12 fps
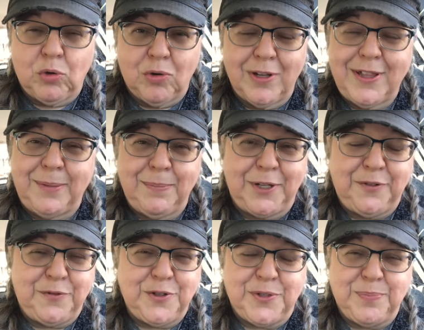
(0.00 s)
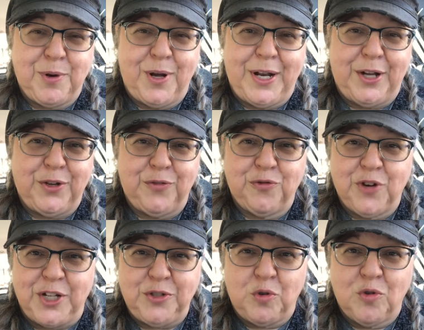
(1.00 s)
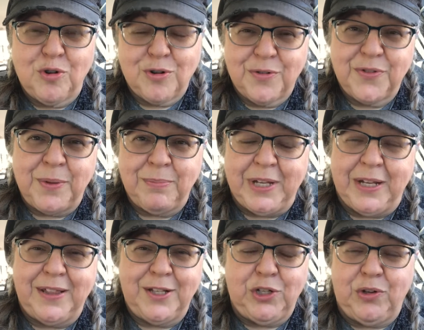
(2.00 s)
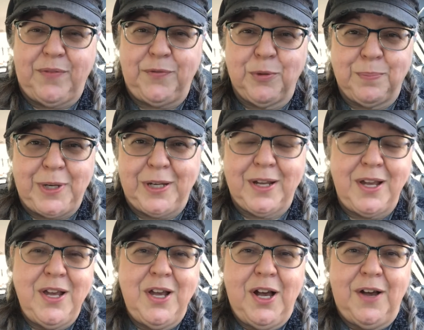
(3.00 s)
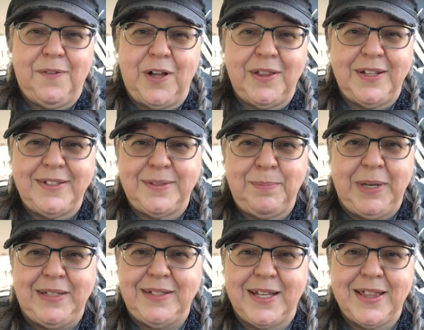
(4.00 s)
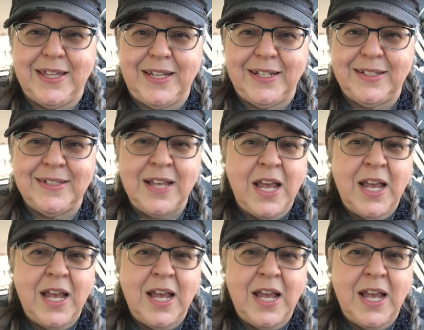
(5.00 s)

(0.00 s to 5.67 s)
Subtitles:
or they might have just brought out a fresh order or something, and then you have your pick of all these amazing things.